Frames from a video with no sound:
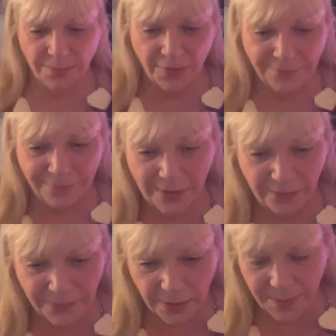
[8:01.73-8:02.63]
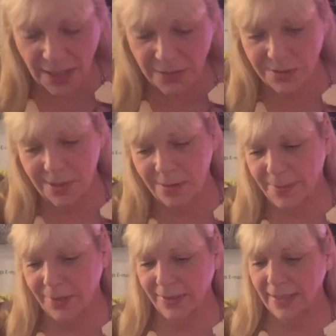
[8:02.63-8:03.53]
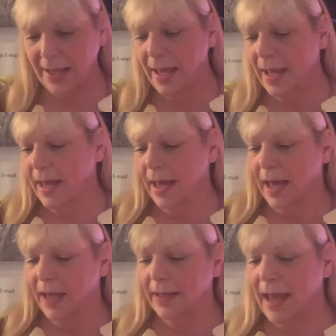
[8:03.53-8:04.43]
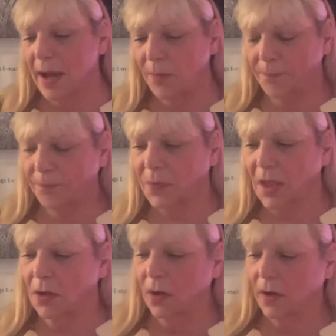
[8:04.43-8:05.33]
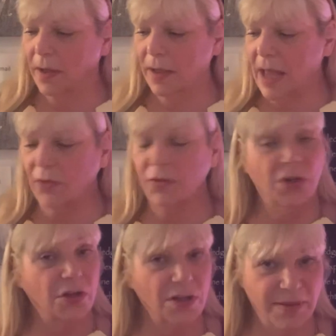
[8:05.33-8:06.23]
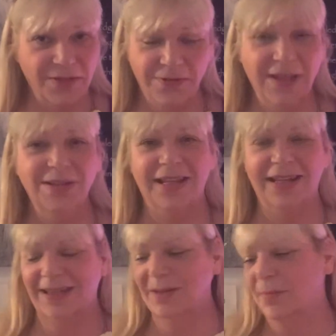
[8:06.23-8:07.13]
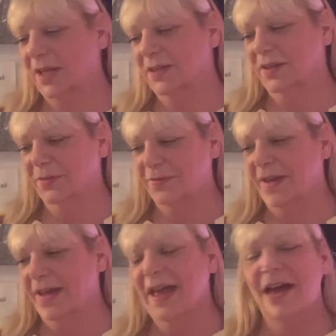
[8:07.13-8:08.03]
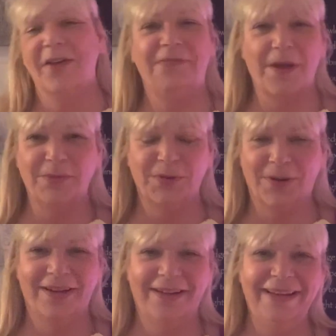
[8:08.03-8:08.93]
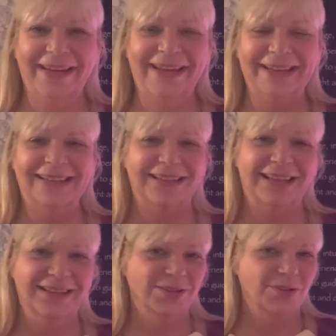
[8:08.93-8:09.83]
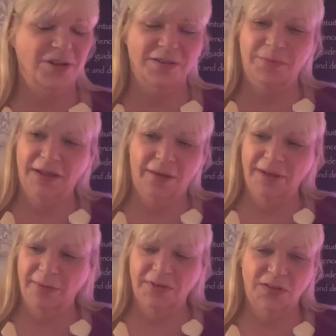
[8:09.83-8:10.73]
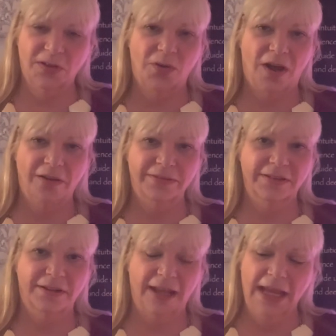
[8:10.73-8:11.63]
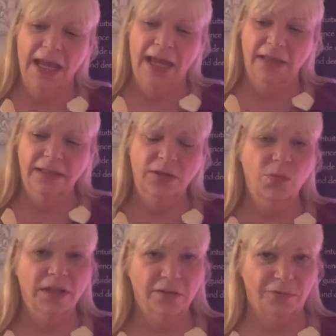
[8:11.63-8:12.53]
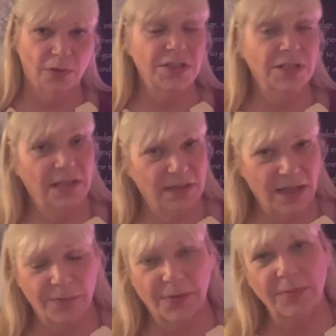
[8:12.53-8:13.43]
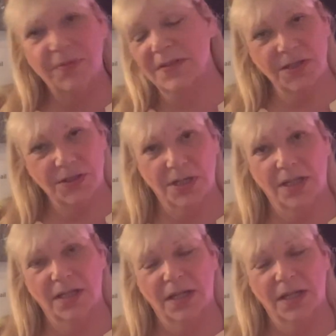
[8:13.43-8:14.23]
You're very, very passionate about it. Now, how you're going to be feeling in the month of February is, this card's been coming up so often today, the Wheel of Fortune in the upright position.